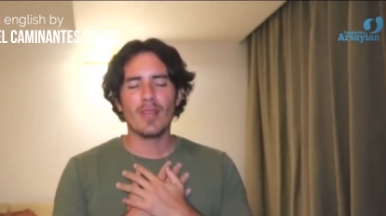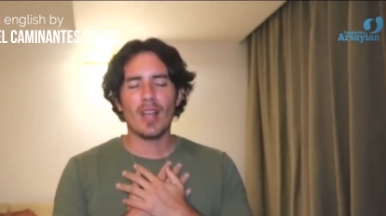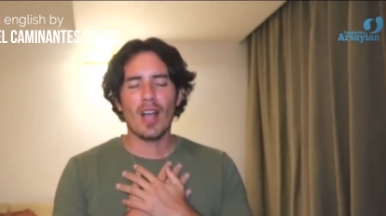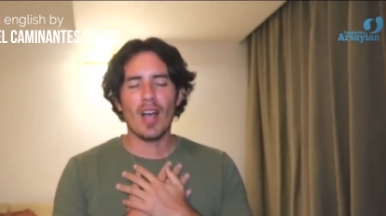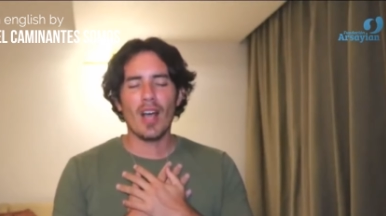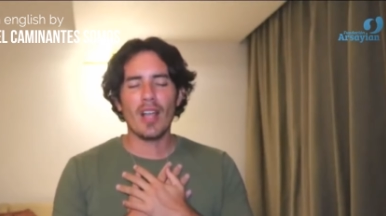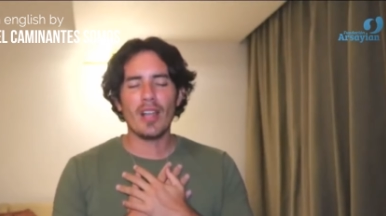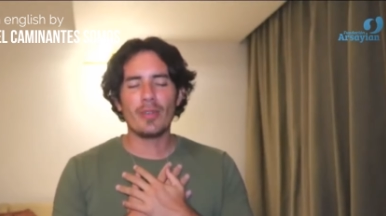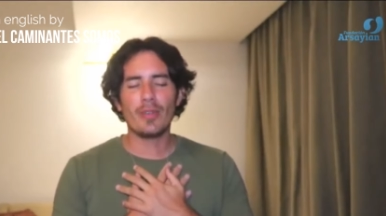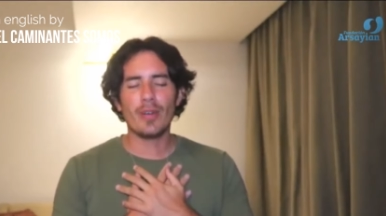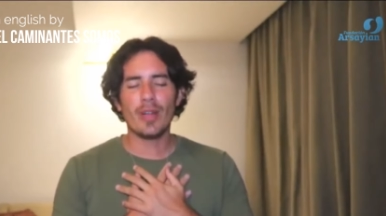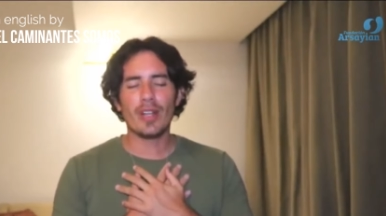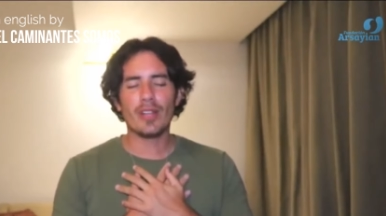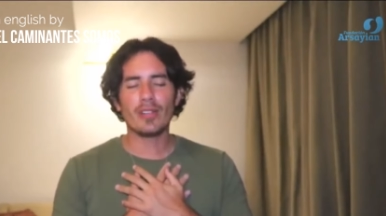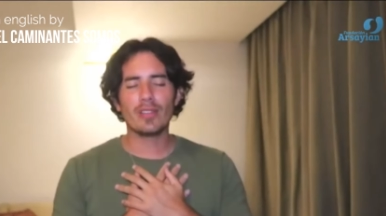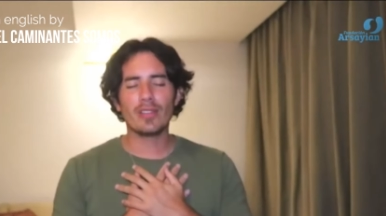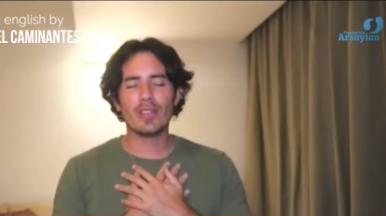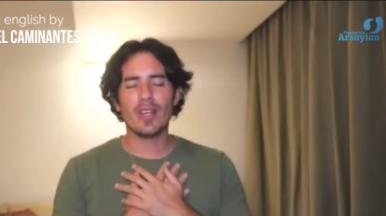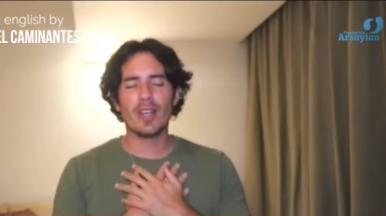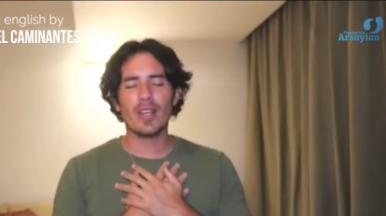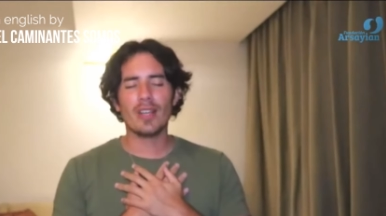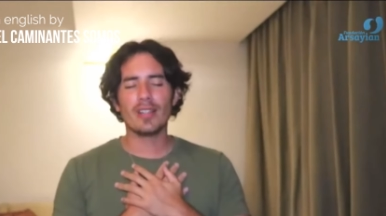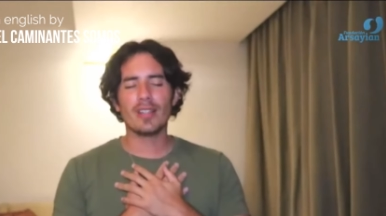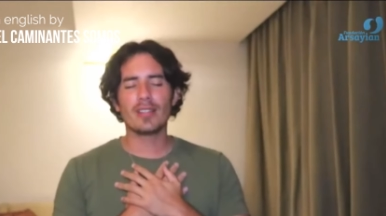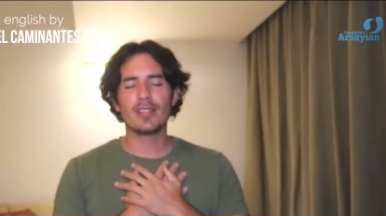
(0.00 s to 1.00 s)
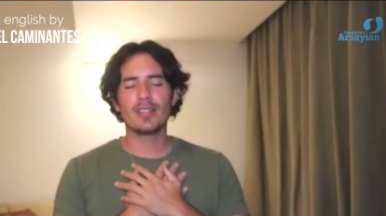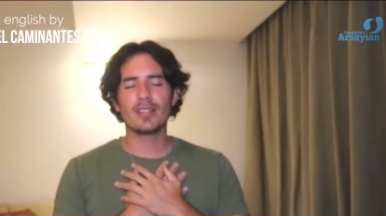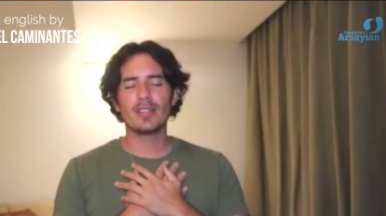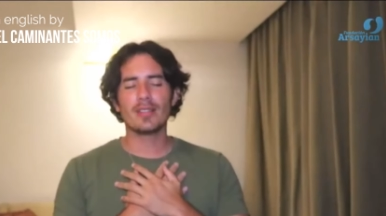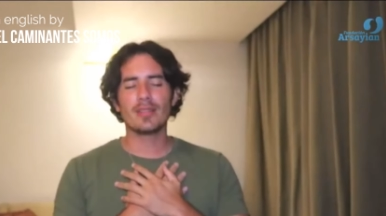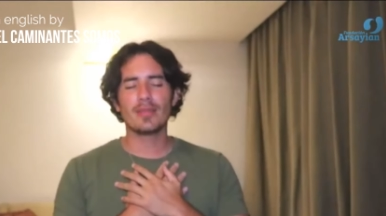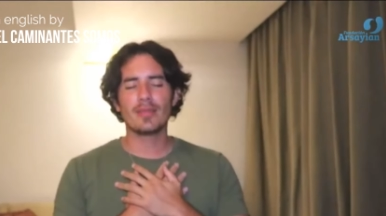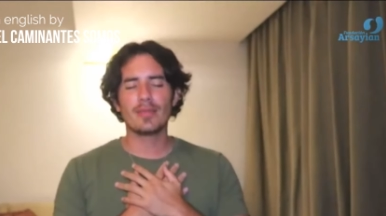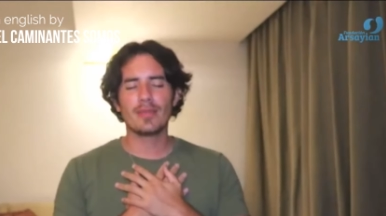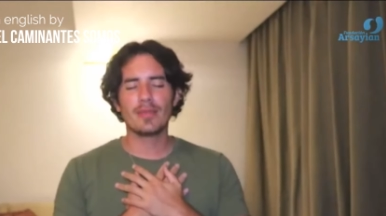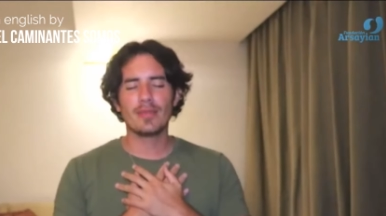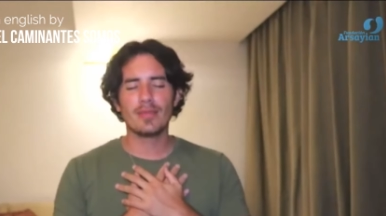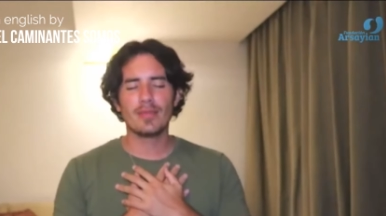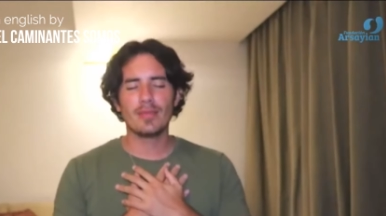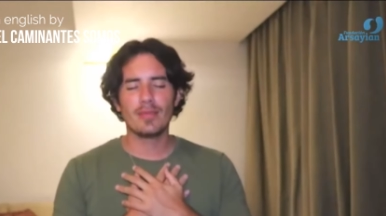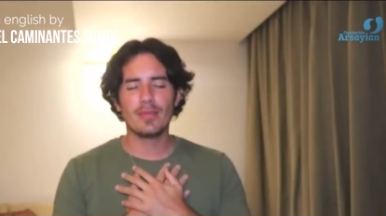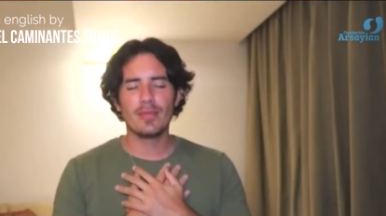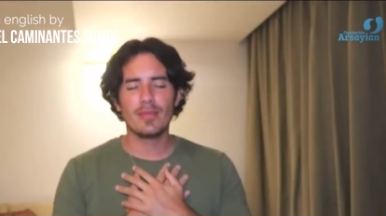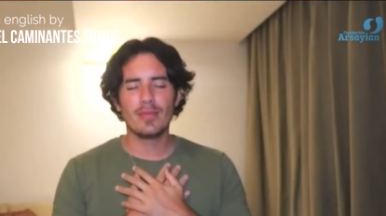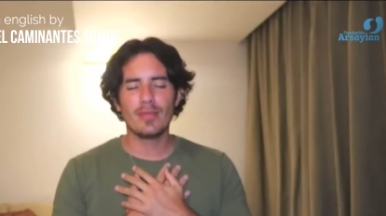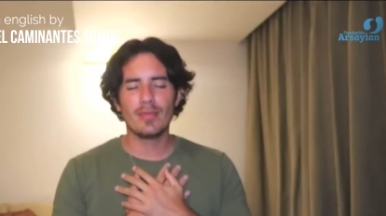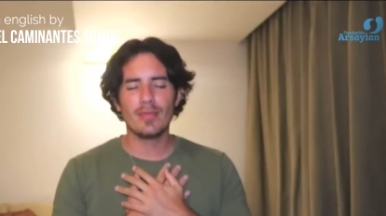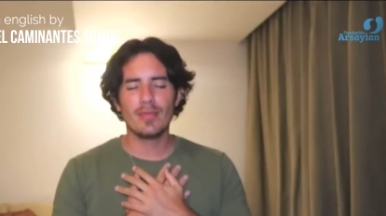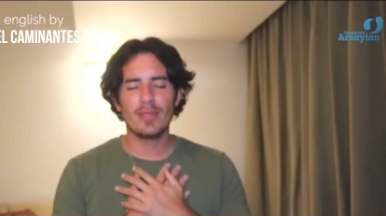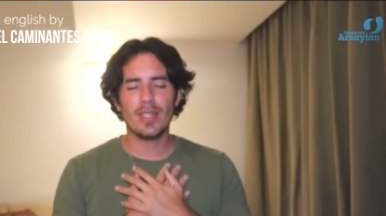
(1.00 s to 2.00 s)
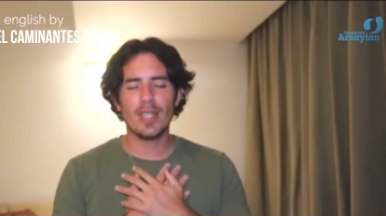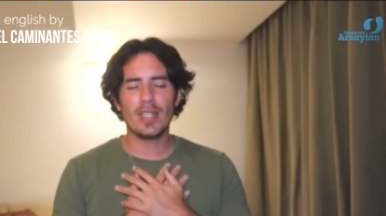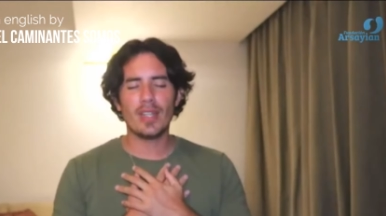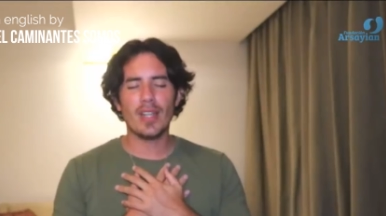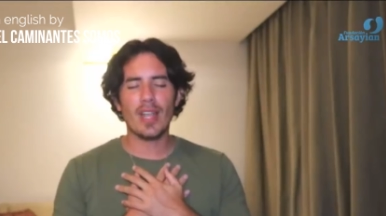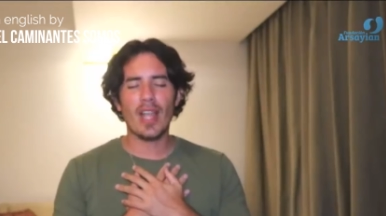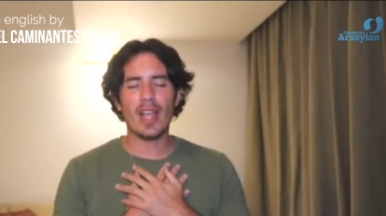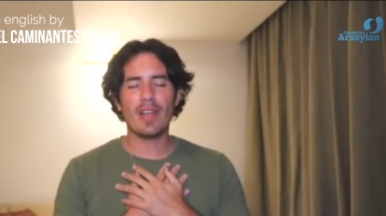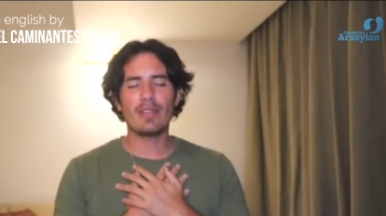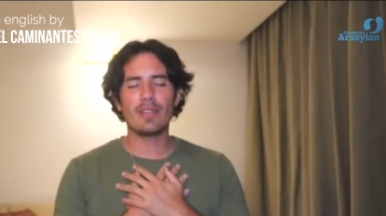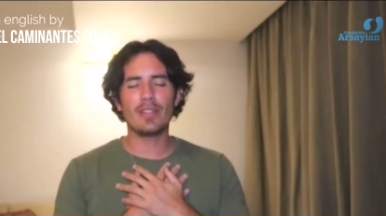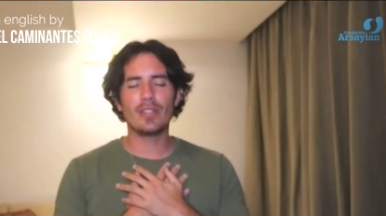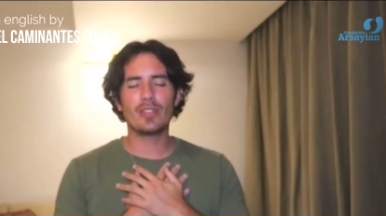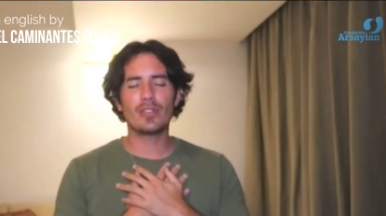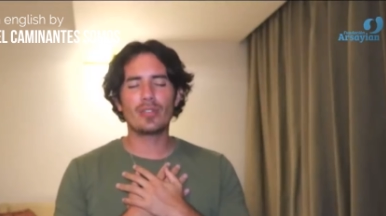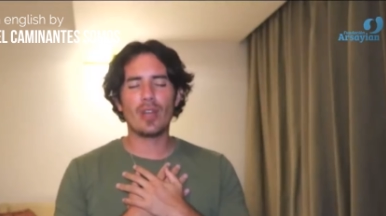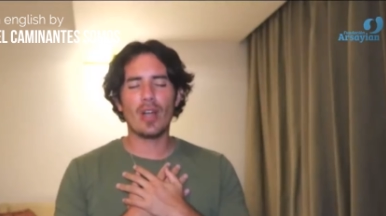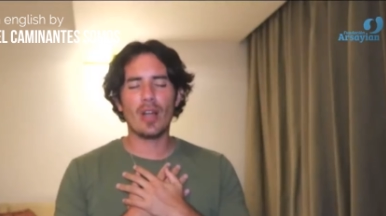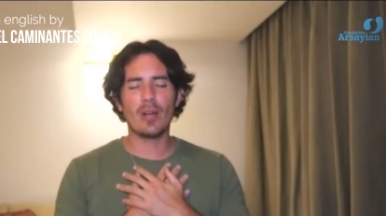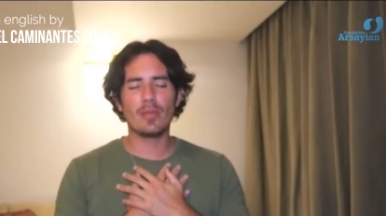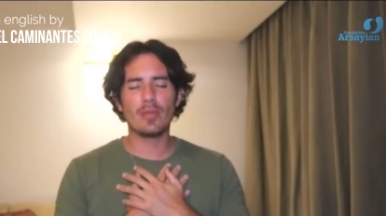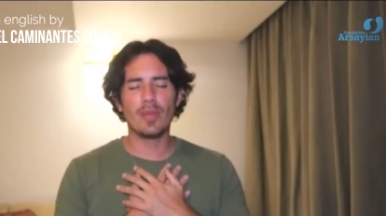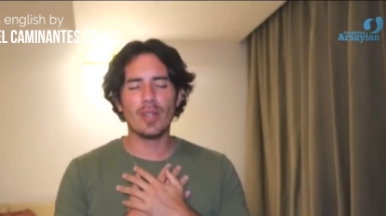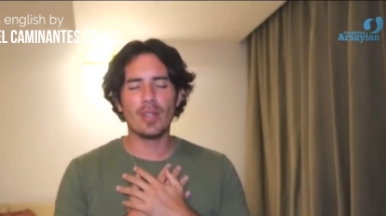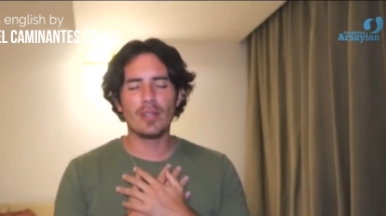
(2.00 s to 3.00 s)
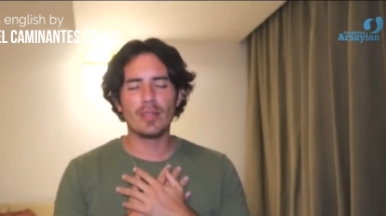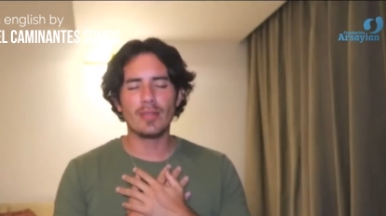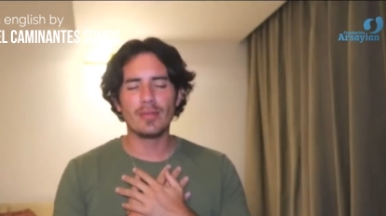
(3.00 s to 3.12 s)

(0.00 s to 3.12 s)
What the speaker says: I recognize that every trauma,